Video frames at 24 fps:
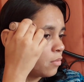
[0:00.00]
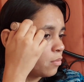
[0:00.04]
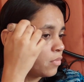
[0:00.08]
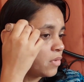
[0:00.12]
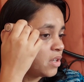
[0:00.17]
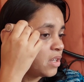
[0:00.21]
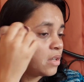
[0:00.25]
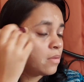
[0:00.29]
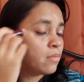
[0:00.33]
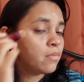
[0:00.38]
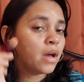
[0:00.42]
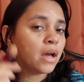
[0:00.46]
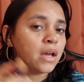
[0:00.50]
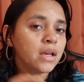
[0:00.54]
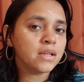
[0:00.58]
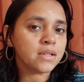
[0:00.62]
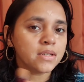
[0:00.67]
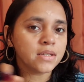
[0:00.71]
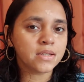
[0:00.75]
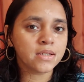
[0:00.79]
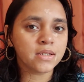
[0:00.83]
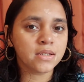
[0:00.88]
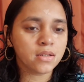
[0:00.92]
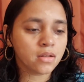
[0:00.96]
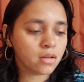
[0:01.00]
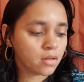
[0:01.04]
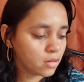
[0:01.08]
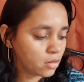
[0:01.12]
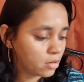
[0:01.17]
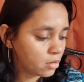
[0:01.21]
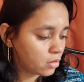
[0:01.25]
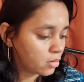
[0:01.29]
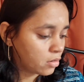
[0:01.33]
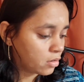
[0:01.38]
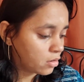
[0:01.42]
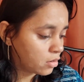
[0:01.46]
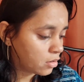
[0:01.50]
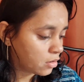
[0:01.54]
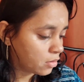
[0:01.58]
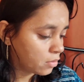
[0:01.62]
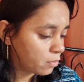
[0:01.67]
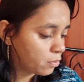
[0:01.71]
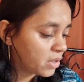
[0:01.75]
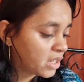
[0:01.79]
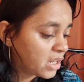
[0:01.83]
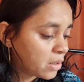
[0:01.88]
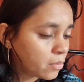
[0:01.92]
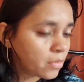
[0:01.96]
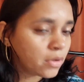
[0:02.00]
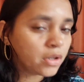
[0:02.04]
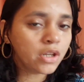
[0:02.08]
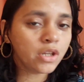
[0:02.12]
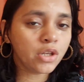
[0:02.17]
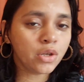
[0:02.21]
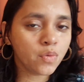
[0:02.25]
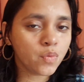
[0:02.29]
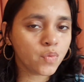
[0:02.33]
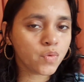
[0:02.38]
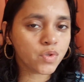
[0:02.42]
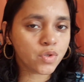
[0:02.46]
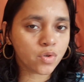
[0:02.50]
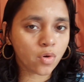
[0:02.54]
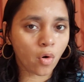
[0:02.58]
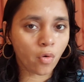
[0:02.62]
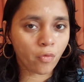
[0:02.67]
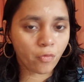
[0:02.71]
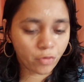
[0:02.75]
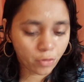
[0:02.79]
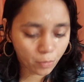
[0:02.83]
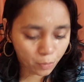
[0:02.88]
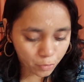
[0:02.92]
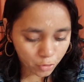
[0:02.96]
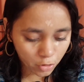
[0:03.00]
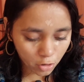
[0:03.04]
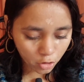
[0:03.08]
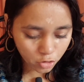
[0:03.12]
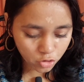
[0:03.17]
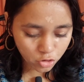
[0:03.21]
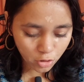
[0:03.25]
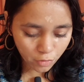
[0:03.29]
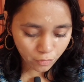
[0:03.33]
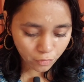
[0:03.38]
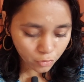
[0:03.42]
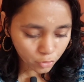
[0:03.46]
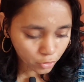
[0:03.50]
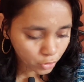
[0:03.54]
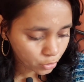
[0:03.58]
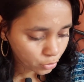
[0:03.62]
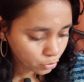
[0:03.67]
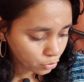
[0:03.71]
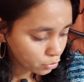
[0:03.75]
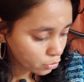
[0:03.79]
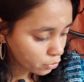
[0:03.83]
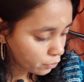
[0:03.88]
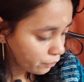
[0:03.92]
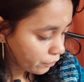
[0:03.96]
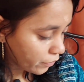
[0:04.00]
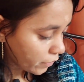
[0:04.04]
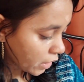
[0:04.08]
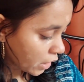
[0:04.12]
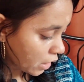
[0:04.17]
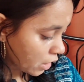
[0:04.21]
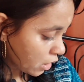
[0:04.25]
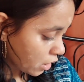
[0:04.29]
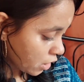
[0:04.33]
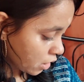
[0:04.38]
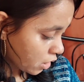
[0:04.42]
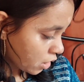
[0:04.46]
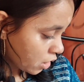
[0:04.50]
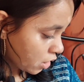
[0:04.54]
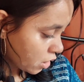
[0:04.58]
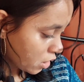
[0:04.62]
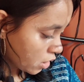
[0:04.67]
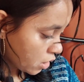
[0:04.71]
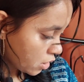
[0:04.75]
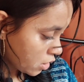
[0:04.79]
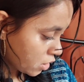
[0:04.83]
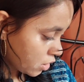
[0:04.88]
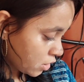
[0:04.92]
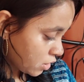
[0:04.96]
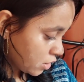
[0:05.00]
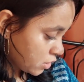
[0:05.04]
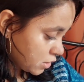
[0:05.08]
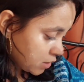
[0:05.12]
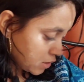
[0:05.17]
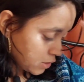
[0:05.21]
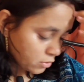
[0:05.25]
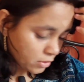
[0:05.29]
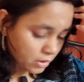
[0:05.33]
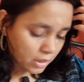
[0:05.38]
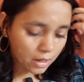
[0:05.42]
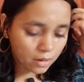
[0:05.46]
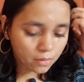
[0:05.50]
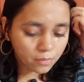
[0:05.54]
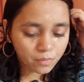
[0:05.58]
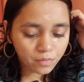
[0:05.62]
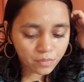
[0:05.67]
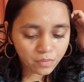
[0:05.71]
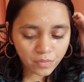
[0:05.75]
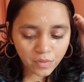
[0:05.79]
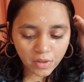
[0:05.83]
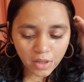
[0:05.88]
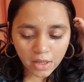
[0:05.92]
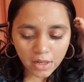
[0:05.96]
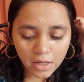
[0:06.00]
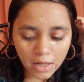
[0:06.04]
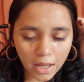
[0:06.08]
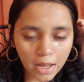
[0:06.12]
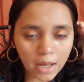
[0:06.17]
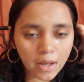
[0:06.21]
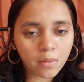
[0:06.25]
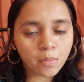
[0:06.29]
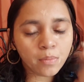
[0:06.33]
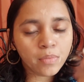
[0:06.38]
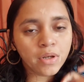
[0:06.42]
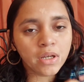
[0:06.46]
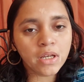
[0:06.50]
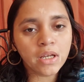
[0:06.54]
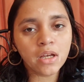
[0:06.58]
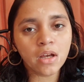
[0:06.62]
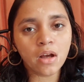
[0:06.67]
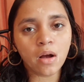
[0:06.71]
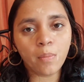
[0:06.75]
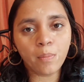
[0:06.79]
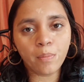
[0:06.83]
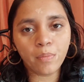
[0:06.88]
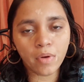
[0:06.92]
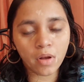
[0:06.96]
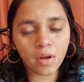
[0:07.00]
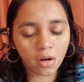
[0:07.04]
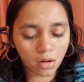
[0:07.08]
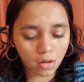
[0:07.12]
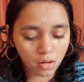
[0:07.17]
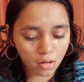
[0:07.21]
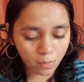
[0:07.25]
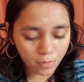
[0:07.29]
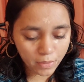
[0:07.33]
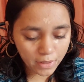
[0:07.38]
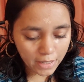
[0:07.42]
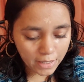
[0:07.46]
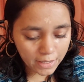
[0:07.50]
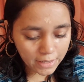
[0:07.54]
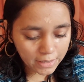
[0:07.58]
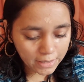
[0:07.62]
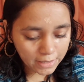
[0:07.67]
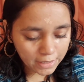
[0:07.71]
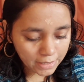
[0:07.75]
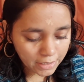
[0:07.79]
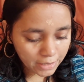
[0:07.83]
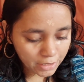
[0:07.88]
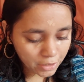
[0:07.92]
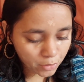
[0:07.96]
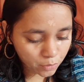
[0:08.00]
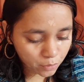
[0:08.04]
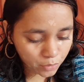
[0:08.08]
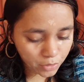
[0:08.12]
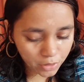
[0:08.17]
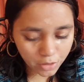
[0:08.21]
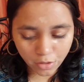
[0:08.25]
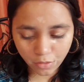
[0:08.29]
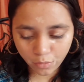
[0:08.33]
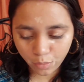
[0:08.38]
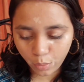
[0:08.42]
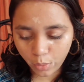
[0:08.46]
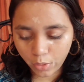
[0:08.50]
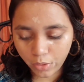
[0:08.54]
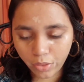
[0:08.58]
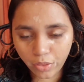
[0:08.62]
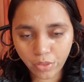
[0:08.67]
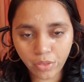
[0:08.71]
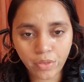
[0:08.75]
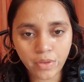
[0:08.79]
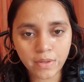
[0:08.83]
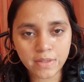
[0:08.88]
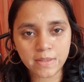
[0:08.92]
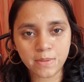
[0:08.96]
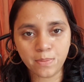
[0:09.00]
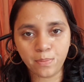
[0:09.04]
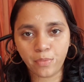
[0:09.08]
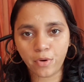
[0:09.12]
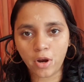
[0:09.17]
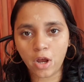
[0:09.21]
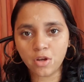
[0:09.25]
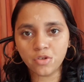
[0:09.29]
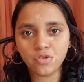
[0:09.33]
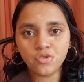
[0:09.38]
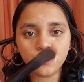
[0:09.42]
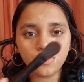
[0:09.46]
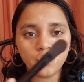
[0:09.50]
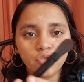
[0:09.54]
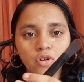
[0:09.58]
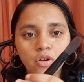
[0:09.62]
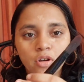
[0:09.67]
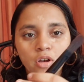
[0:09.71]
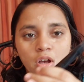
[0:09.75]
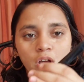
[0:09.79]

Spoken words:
Minimal use of the products you have to do. So yeah, then I be blending it with this brush.